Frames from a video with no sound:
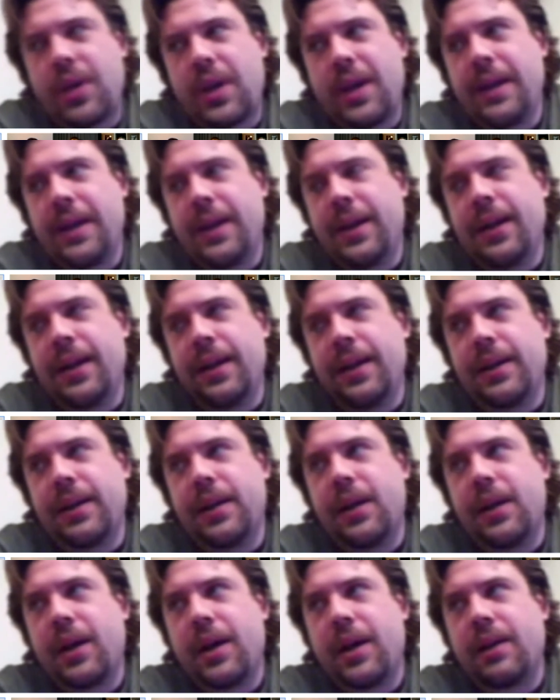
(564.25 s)

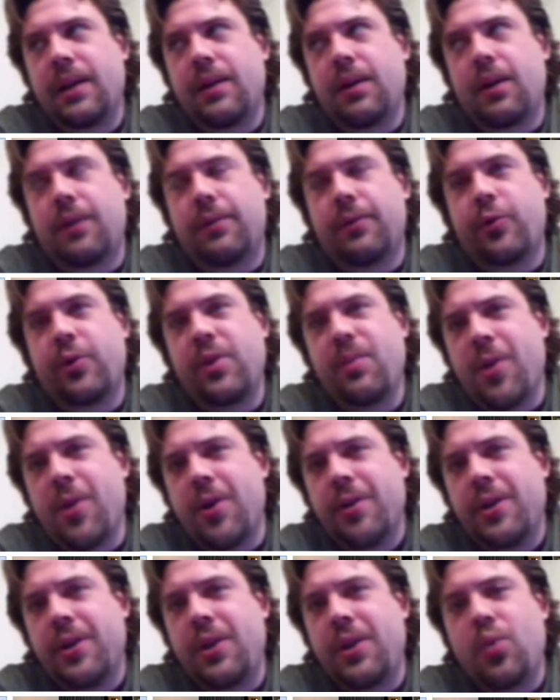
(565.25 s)
In a free
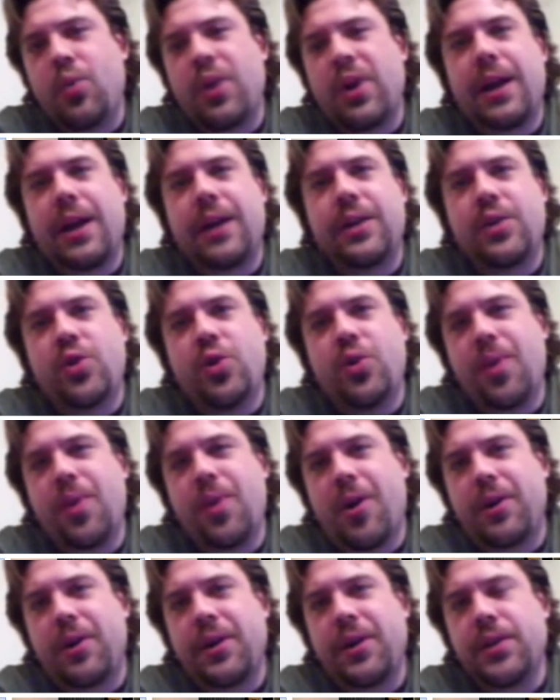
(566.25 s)
market, when any two
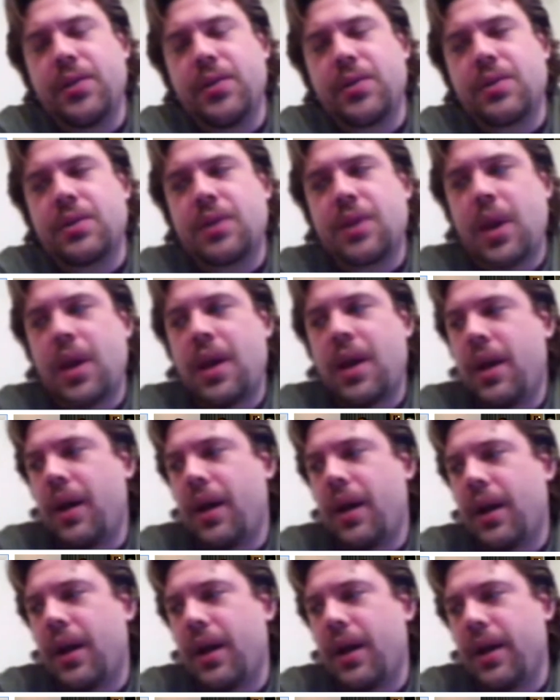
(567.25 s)
parties
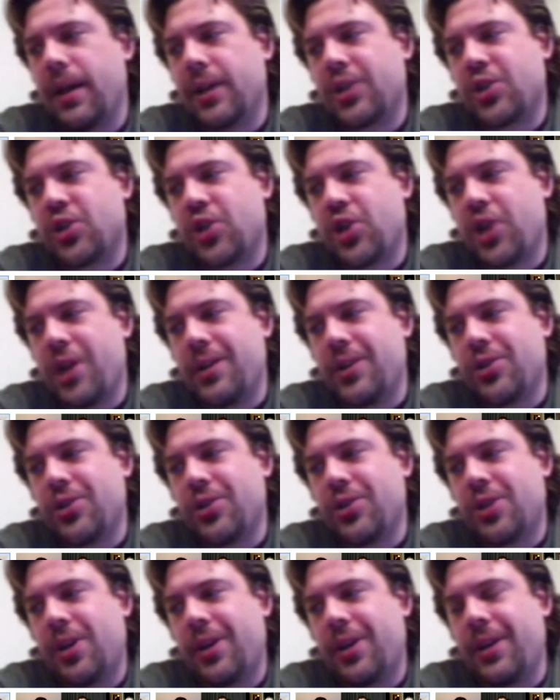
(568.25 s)

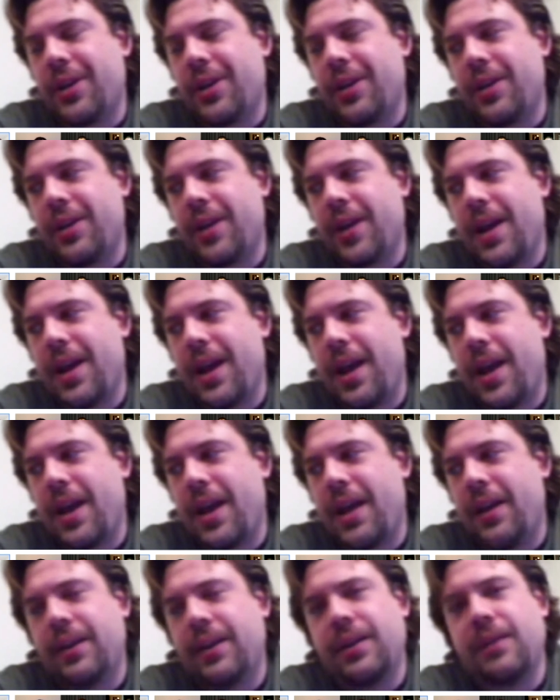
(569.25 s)
exchange in
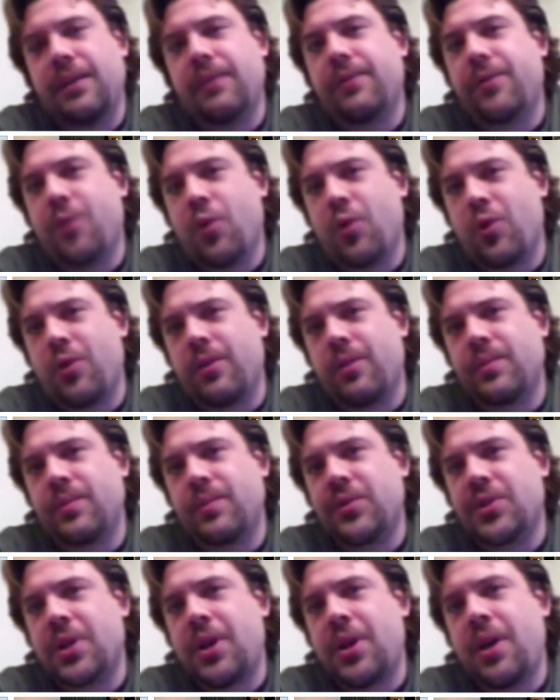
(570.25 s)
an
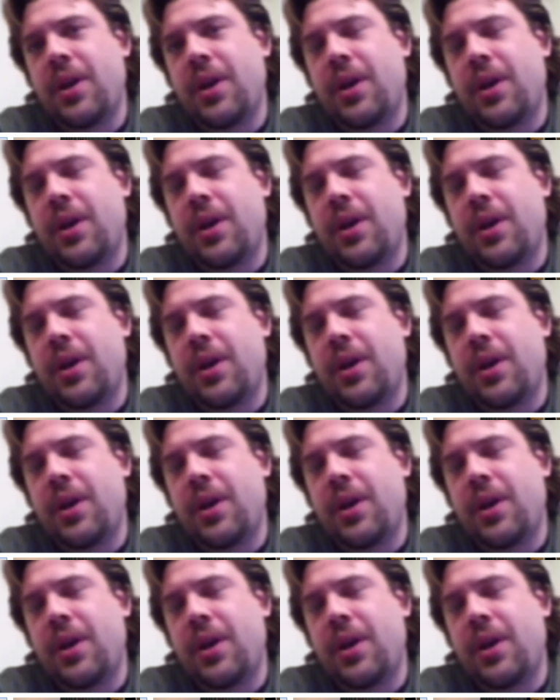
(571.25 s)
informed